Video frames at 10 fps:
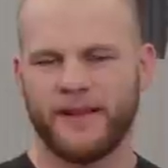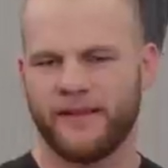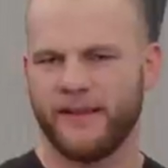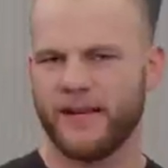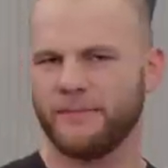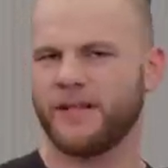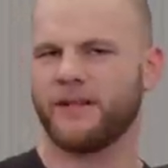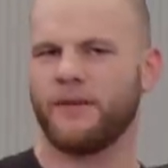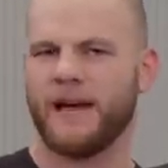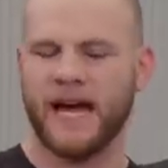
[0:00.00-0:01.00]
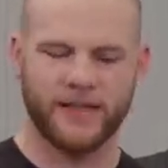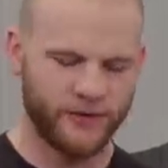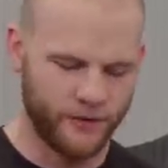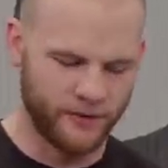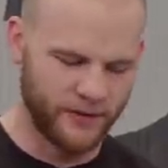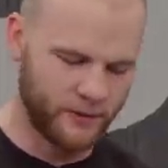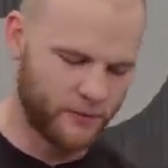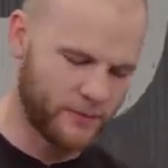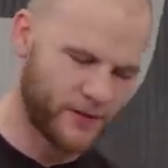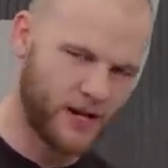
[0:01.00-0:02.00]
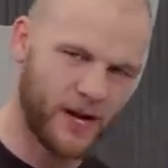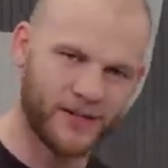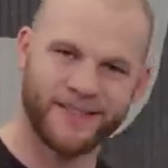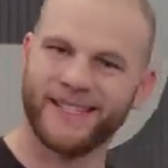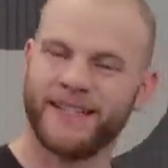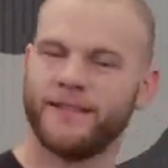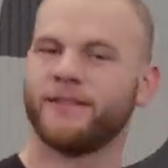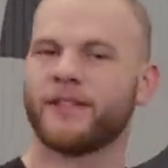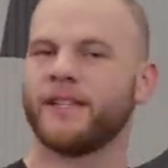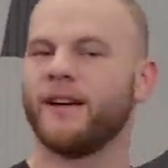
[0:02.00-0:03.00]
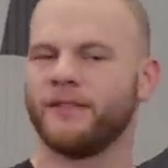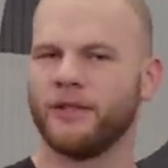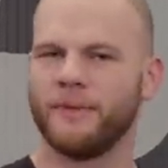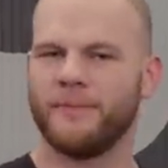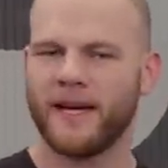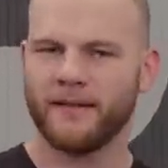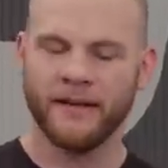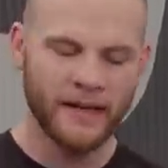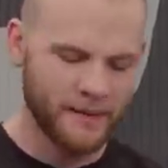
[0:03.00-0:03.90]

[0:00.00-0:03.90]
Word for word: but I think I'm gonna go back and do a little more massaging to get it looking a little bit better.